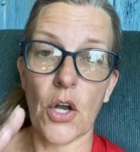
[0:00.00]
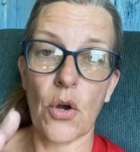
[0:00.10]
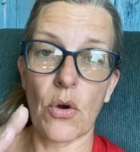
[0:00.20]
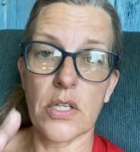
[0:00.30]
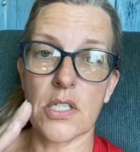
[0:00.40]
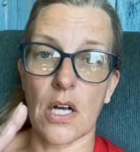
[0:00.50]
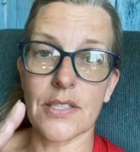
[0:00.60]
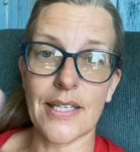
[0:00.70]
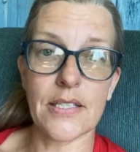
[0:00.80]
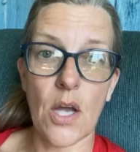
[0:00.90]
Cortisol
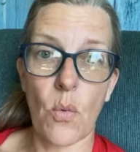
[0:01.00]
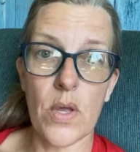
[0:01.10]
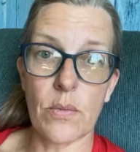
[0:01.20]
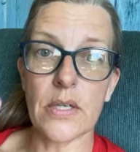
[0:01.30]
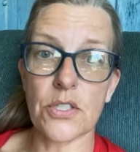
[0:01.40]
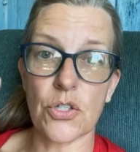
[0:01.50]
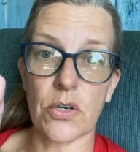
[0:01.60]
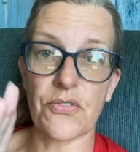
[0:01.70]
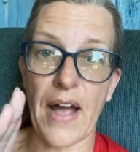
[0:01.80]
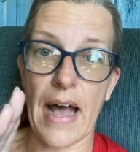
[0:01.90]
says we will
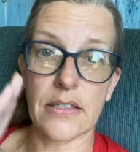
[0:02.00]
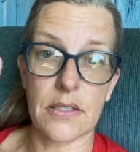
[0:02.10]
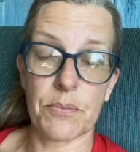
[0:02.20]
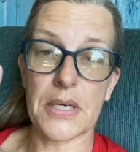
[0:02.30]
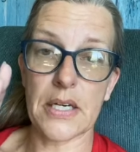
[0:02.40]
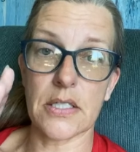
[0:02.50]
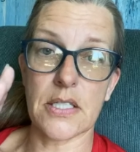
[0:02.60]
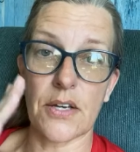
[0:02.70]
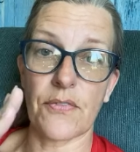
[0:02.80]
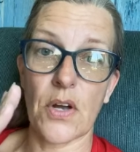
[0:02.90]
store fat because
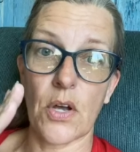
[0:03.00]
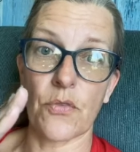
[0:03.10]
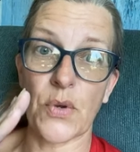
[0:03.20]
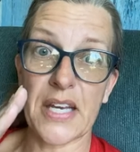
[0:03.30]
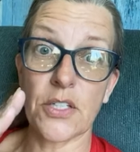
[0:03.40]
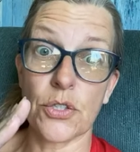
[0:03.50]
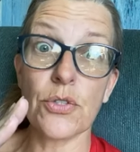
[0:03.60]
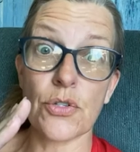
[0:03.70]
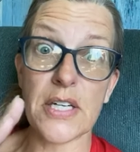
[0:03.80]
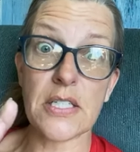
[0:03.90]
if we get too
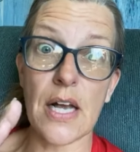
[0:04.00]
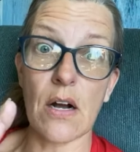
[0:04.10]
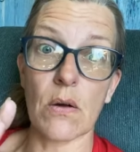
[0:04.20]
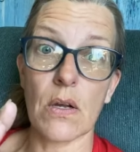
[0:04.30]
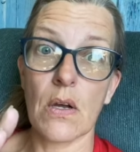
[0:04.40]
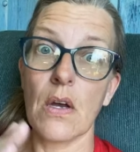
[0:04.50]
stressed out,